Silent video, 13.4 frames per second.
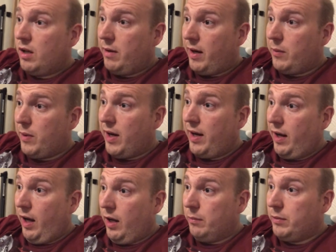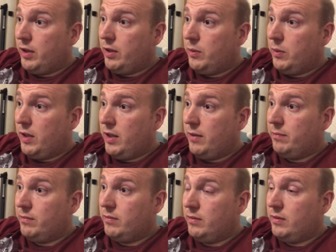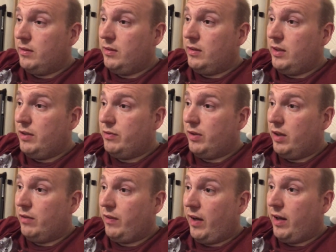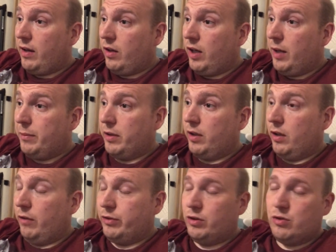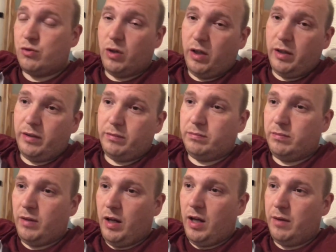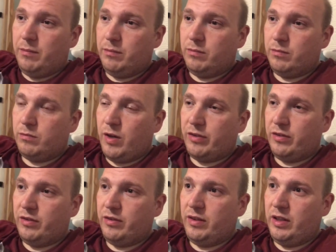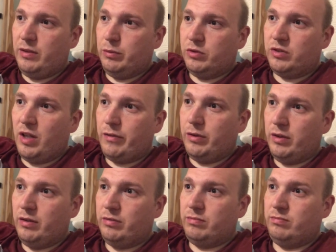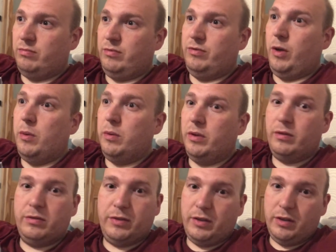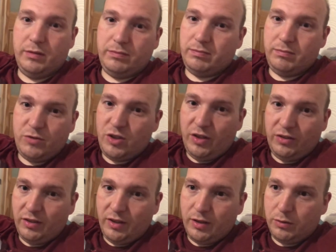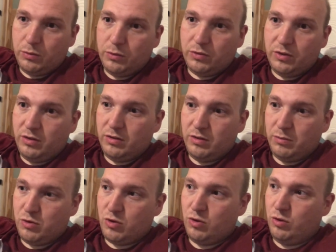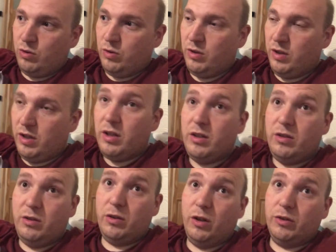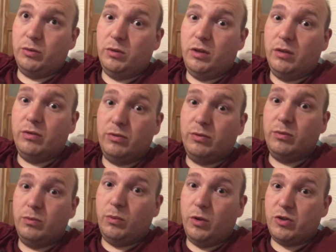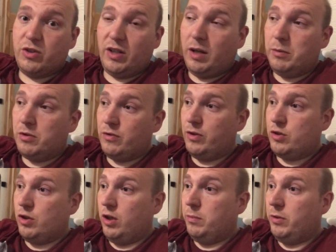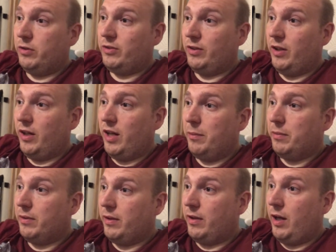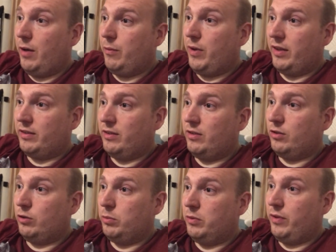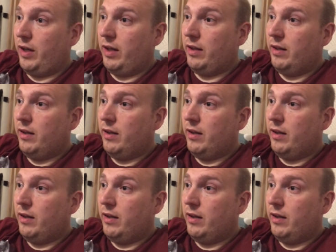Anyway, I'm going to leave it at that. I am going to obviously try Resident Evil 7, if only for the shits and giggles. And I'm sure you guys would love watching how much of a giant pussy I am reacting to some of that